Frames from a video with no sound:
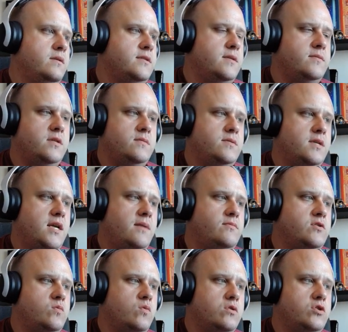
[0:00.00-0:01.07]
Sometimes the game
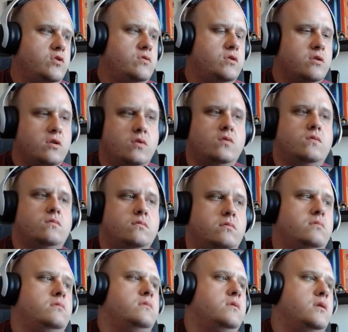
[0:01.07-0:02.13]
just wants you to know.
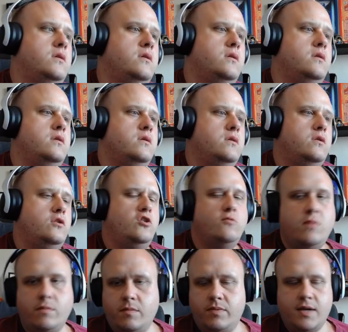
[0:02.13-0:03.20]
You
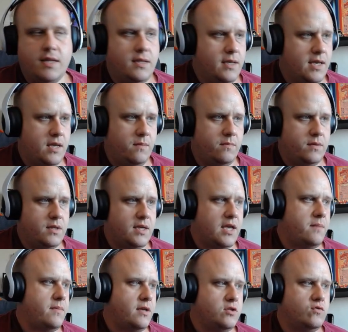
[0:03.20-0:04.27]
might be playing the game, but the
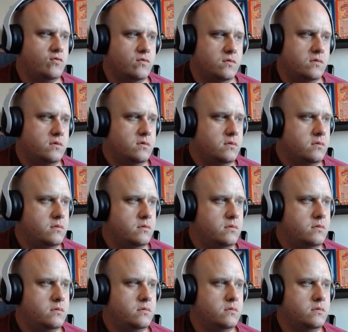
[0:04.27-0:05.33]
game makes the rules.
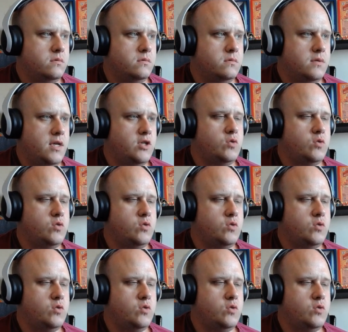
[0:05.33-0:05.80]
It